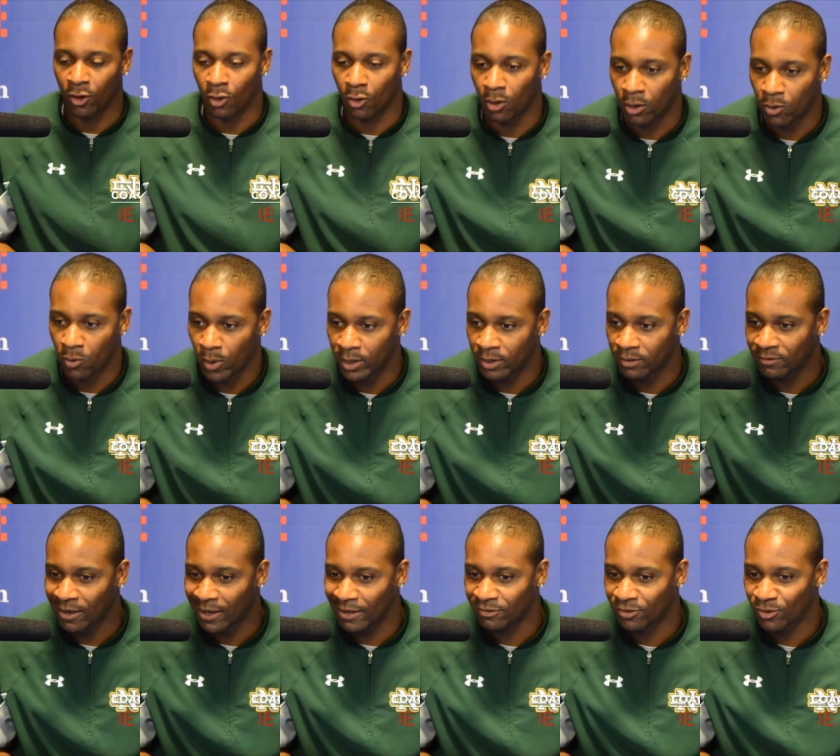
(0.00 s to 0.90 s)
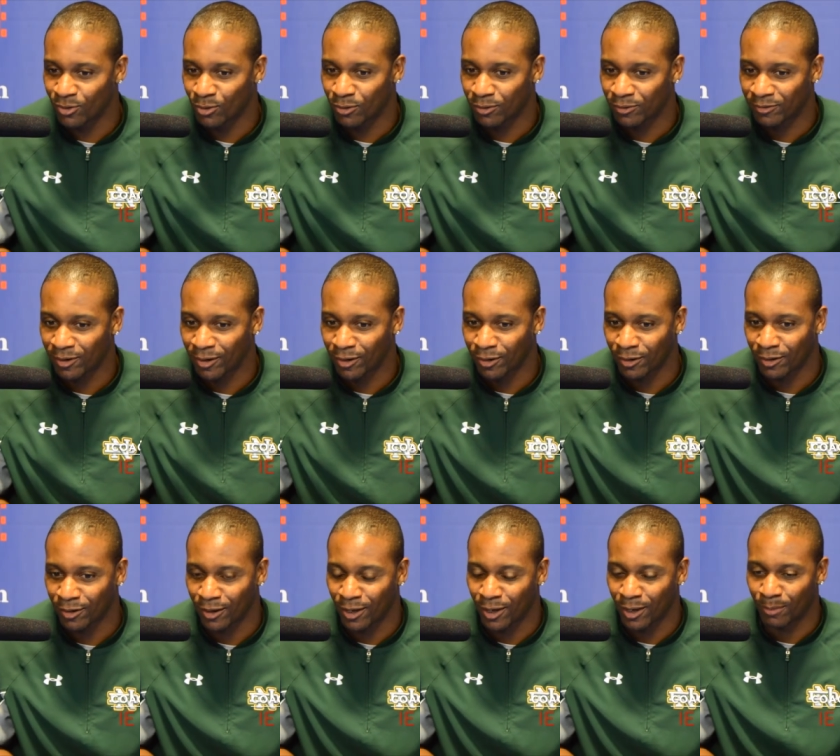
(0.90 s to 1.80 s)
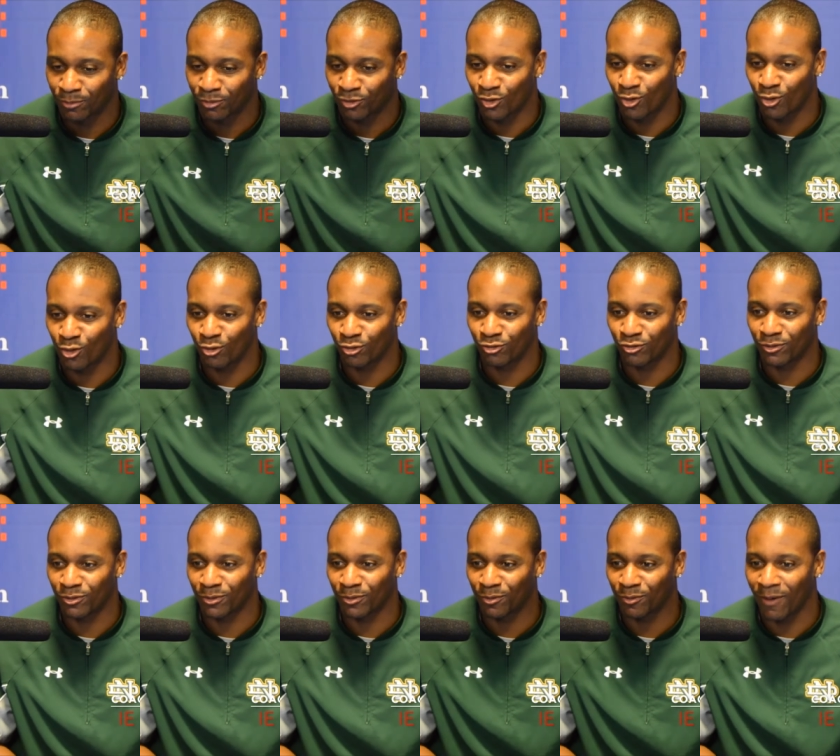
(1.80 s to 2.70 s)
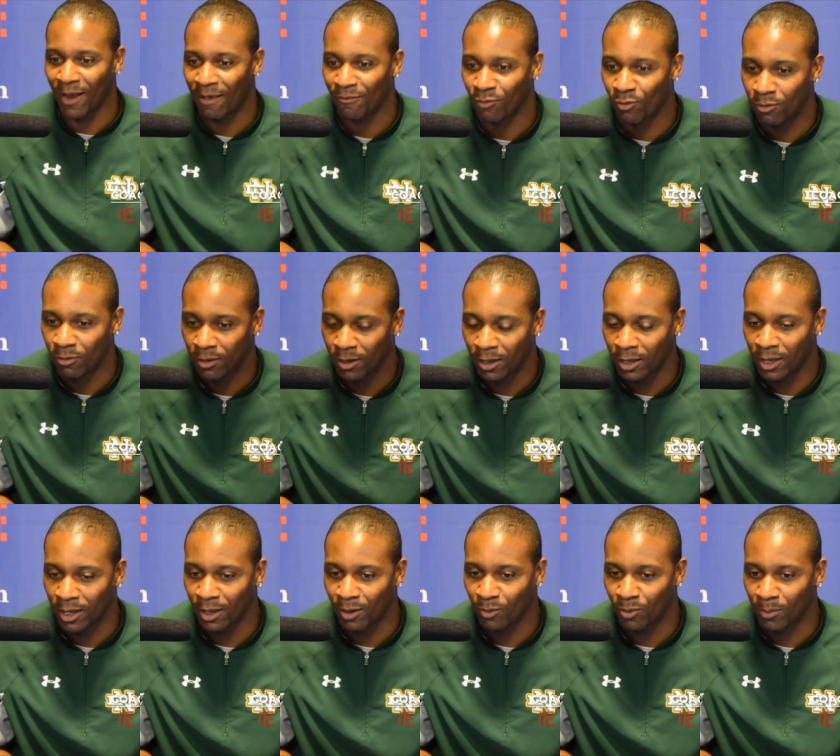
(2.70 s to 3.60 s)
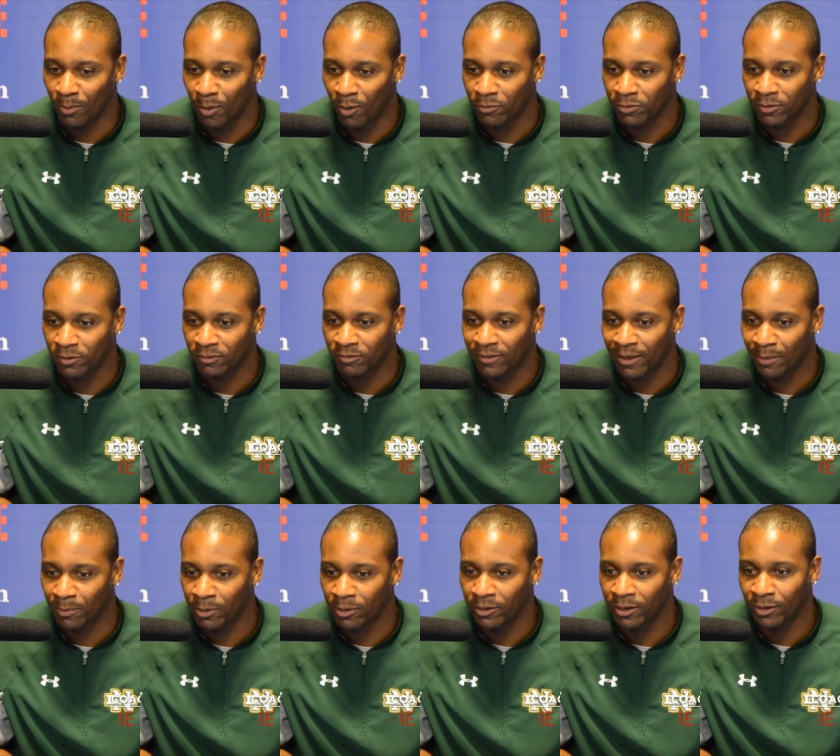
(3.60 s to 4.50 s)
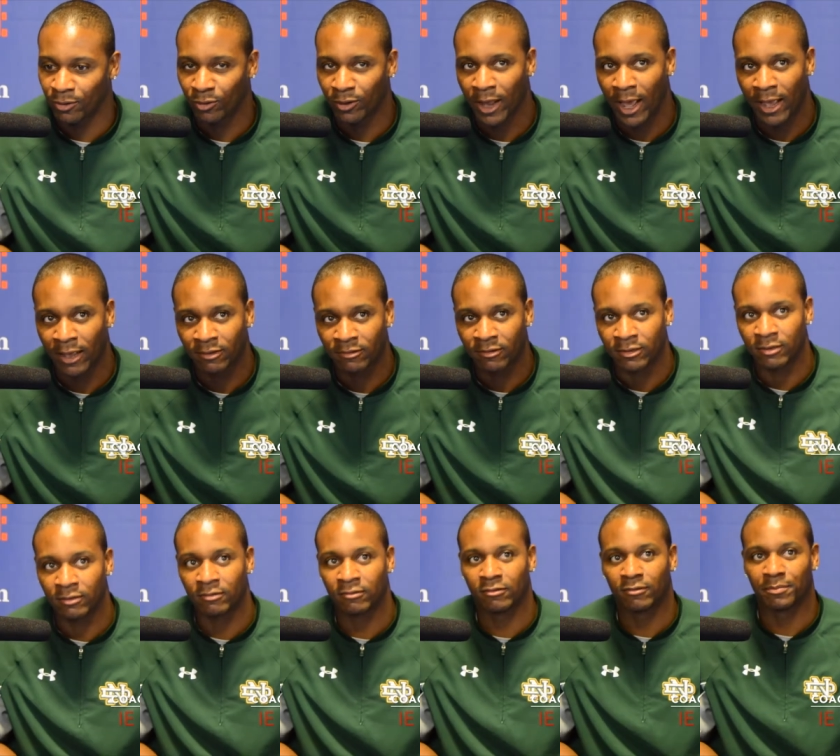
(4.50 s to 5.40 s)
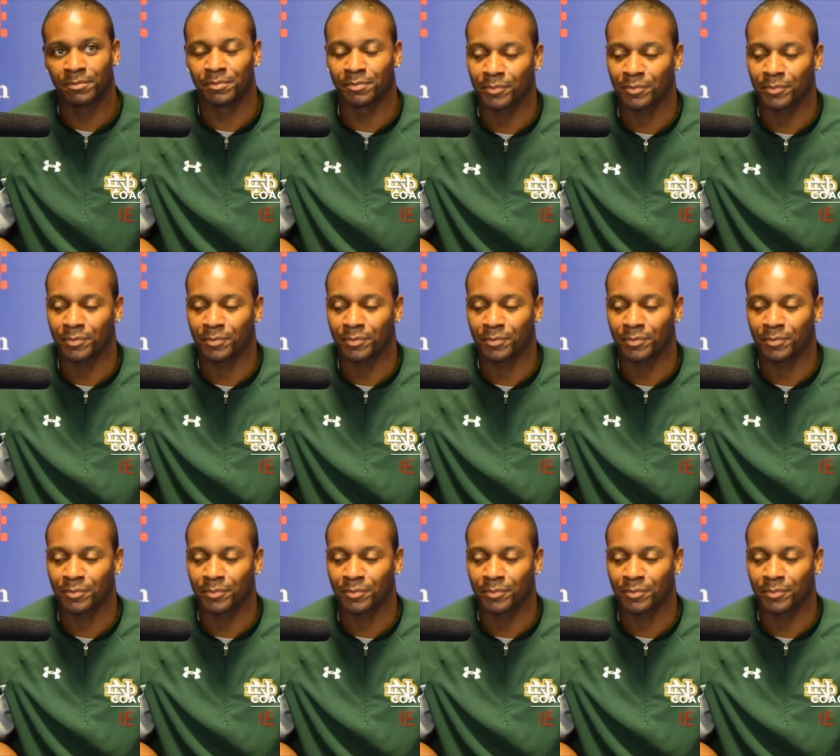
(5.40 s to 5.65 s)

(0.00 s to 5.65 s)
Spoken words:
Aquinas High School is our school's rival. We're both in the San Bernardino Diocese.